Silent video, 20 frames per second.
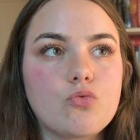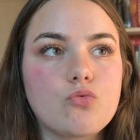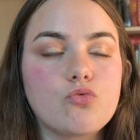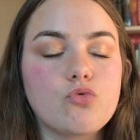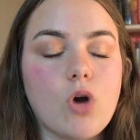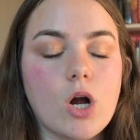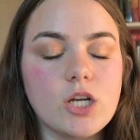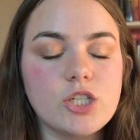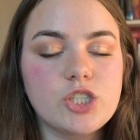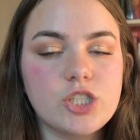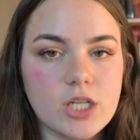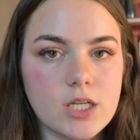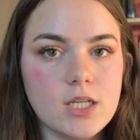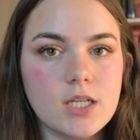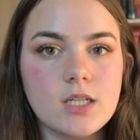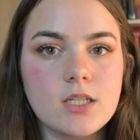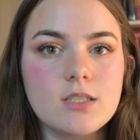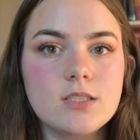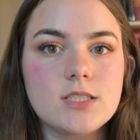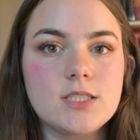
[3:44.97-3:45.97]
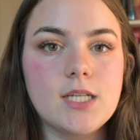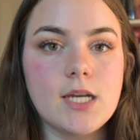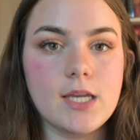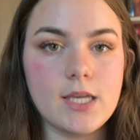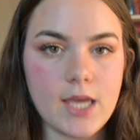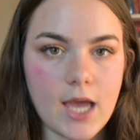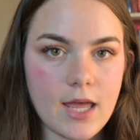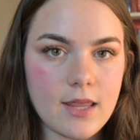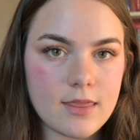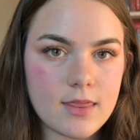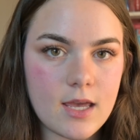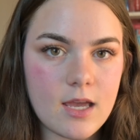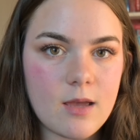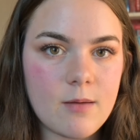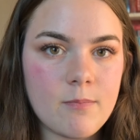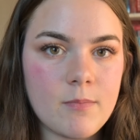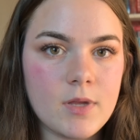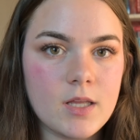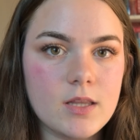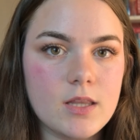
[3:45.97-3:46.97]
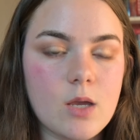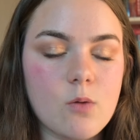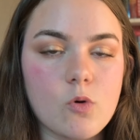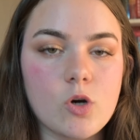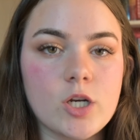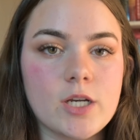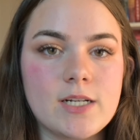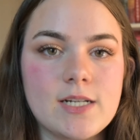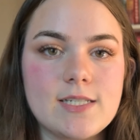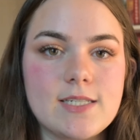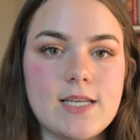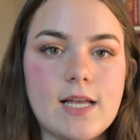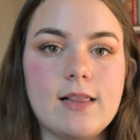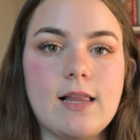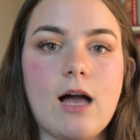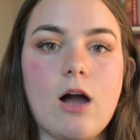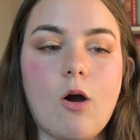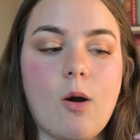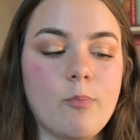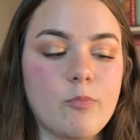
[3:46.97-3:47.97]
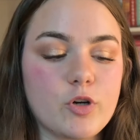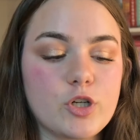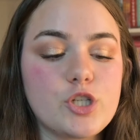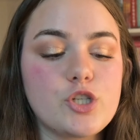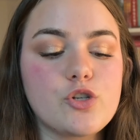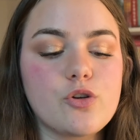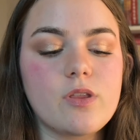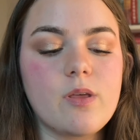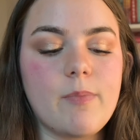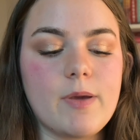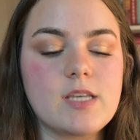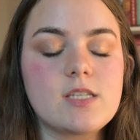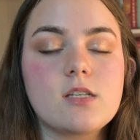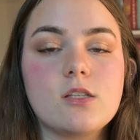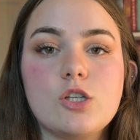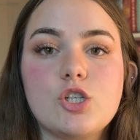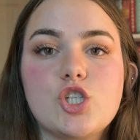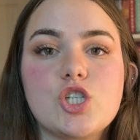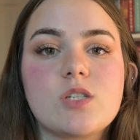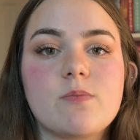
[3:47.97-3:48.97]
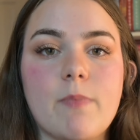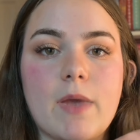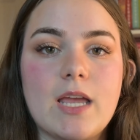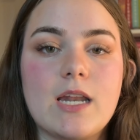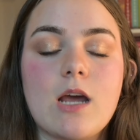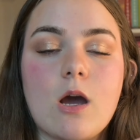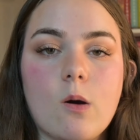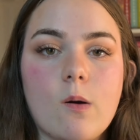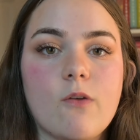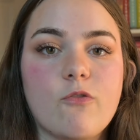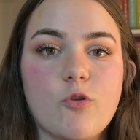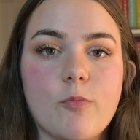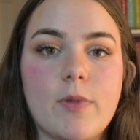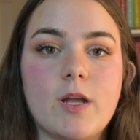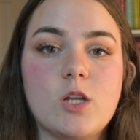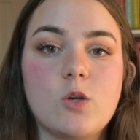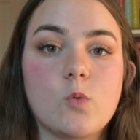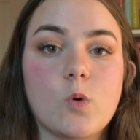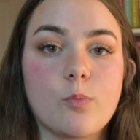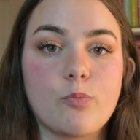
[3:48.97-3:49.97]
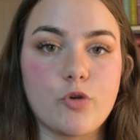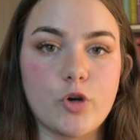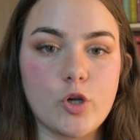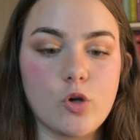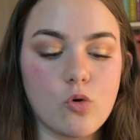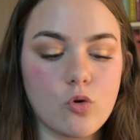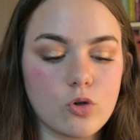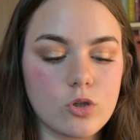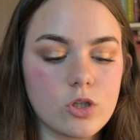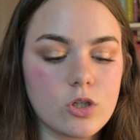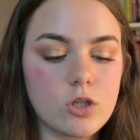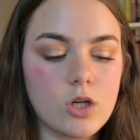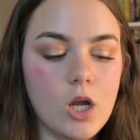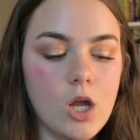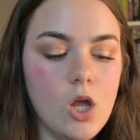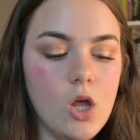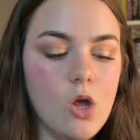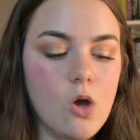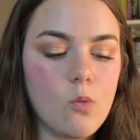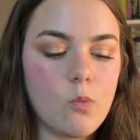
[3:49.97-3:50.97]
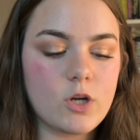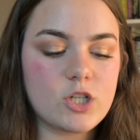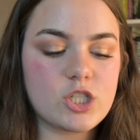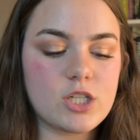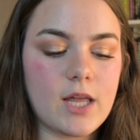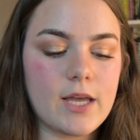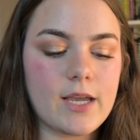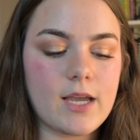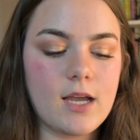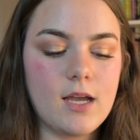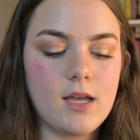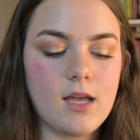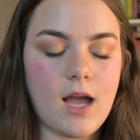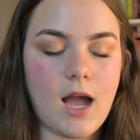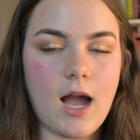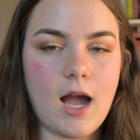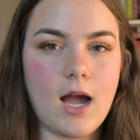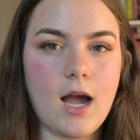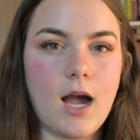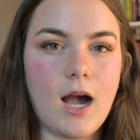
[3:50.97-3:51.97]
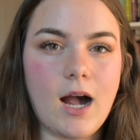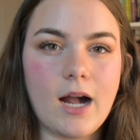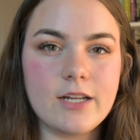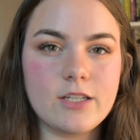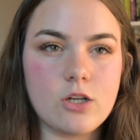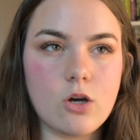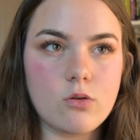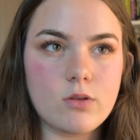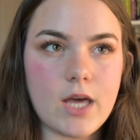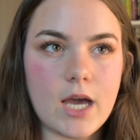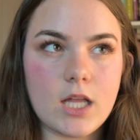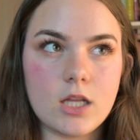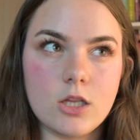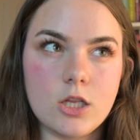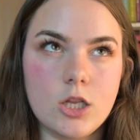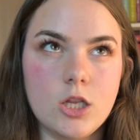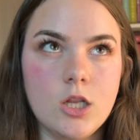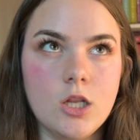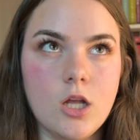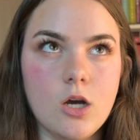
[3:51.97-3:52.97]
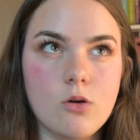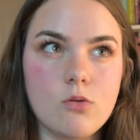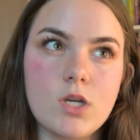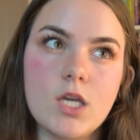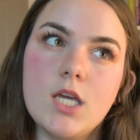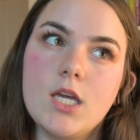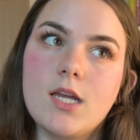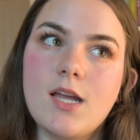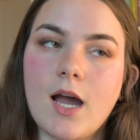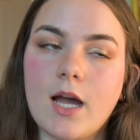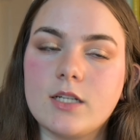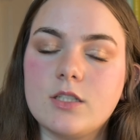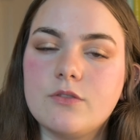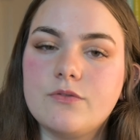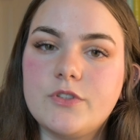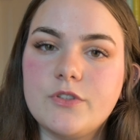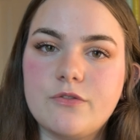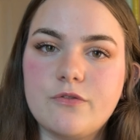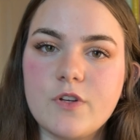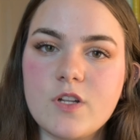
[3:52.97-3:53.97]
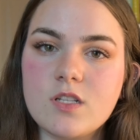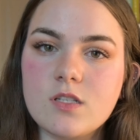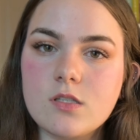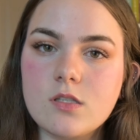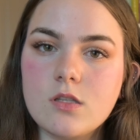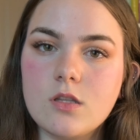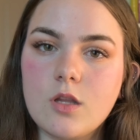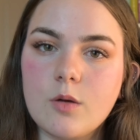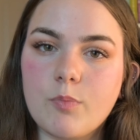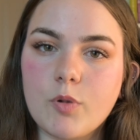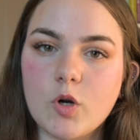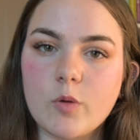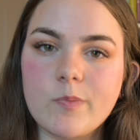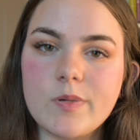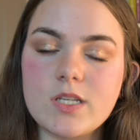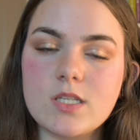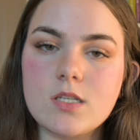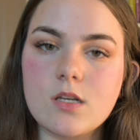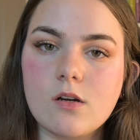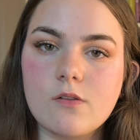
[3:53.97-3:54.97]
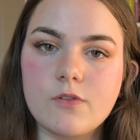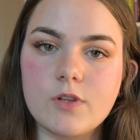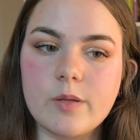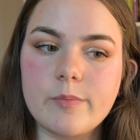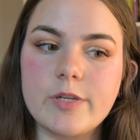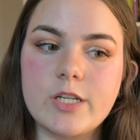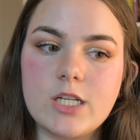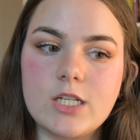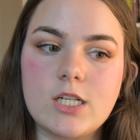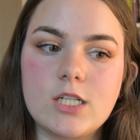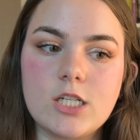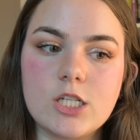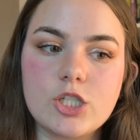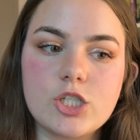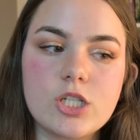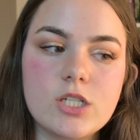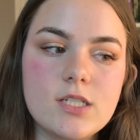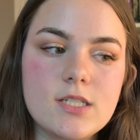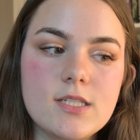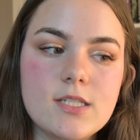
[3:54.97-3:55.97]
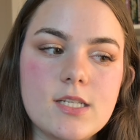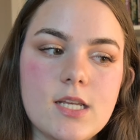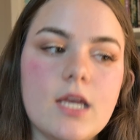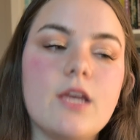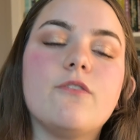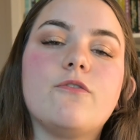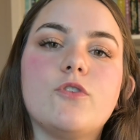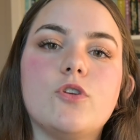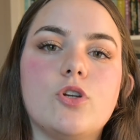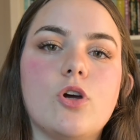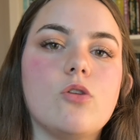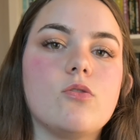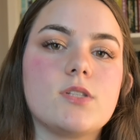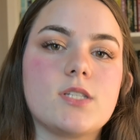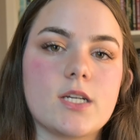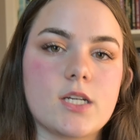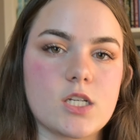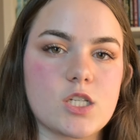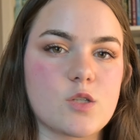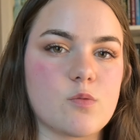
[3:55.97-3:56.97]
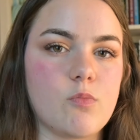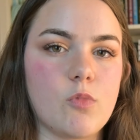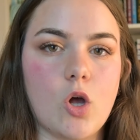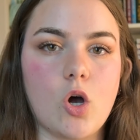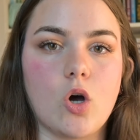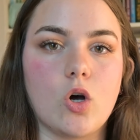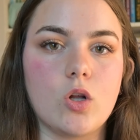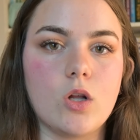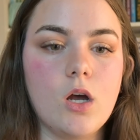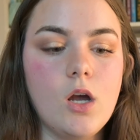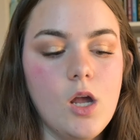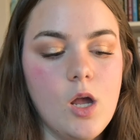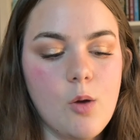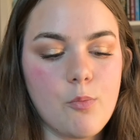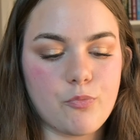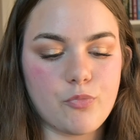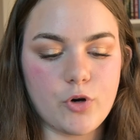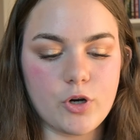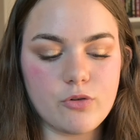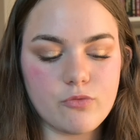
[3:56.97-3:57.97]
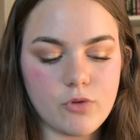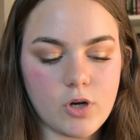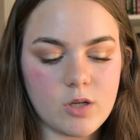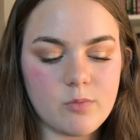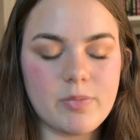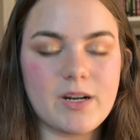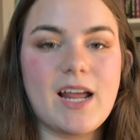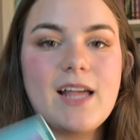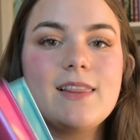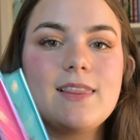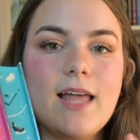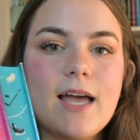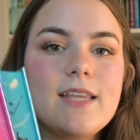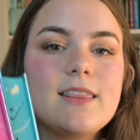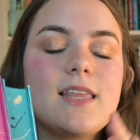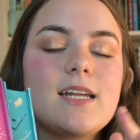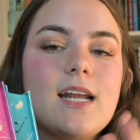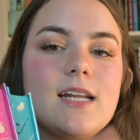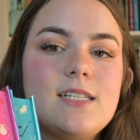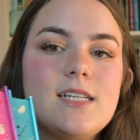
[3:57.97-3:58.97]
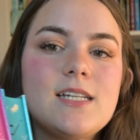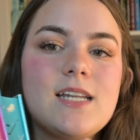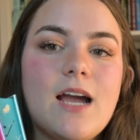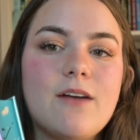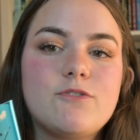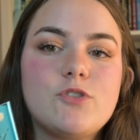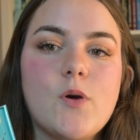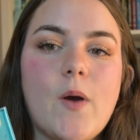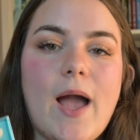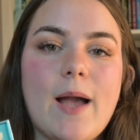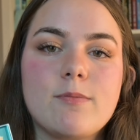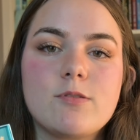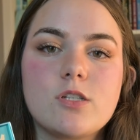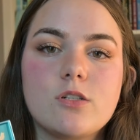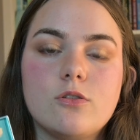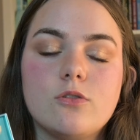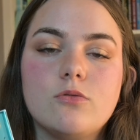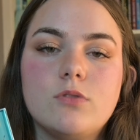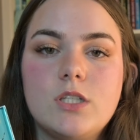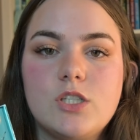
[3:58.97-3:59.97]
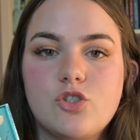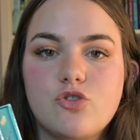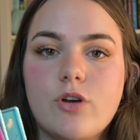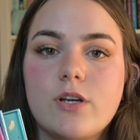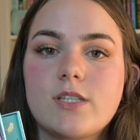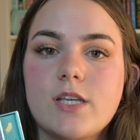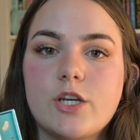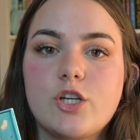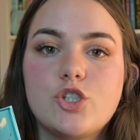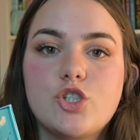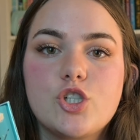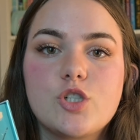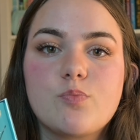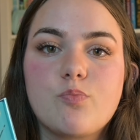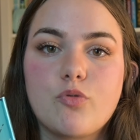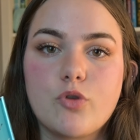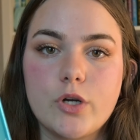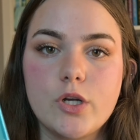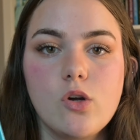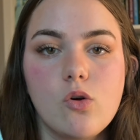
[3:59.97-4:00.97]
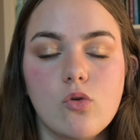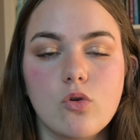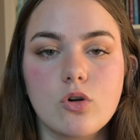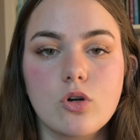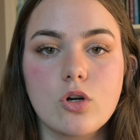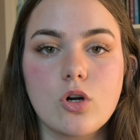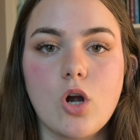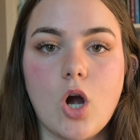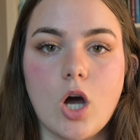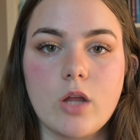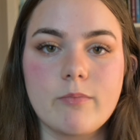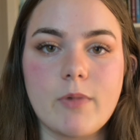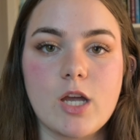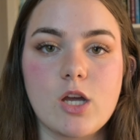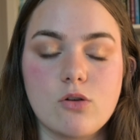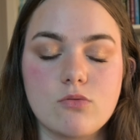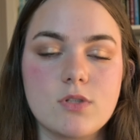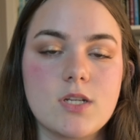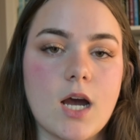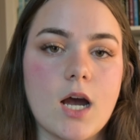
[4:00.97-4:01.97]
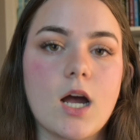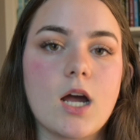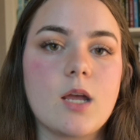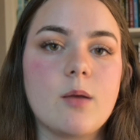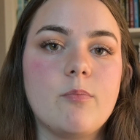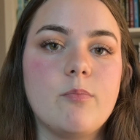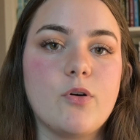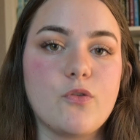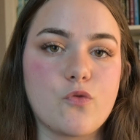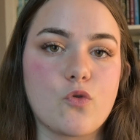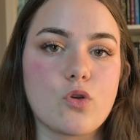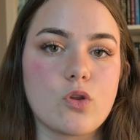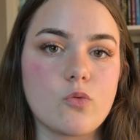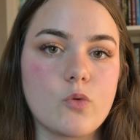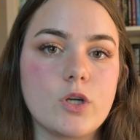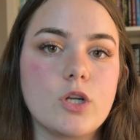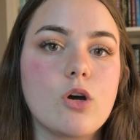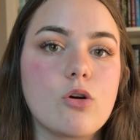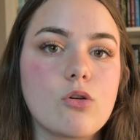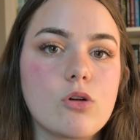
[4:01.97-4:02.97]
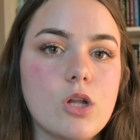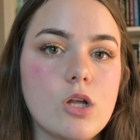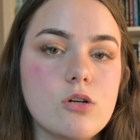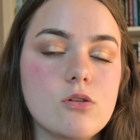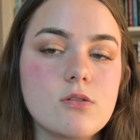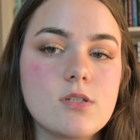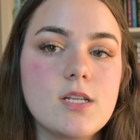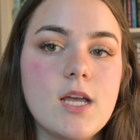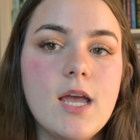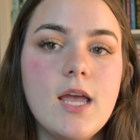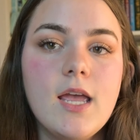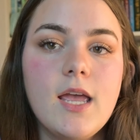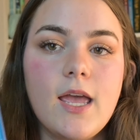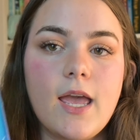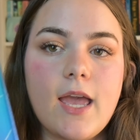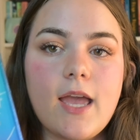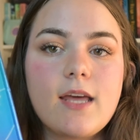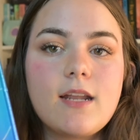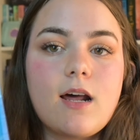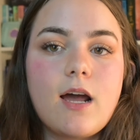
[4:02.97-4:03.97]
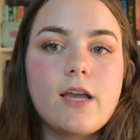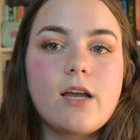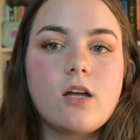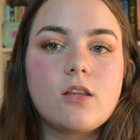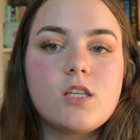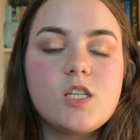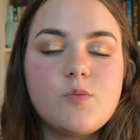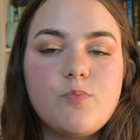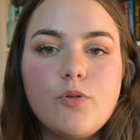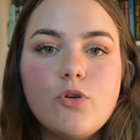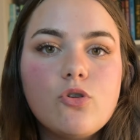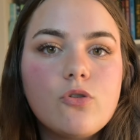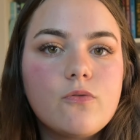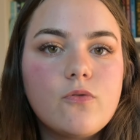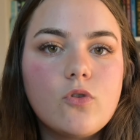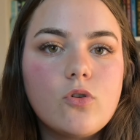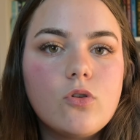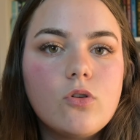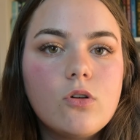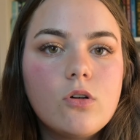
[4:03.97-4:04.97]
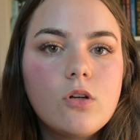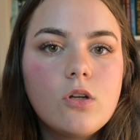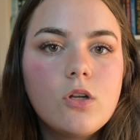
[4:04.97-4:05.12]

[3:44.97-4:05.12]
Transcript: rushing to get them. They weren't gonna sell out. I'm pretty sure they basically just made however many were pre-ordered, which like I know that low-key kind of defeats the purpose of limited editions if you know it's like a small print run, but I like that I didn't have to absolutely stress. I could just pre-order on my own time before the window closed, and I got these beautiful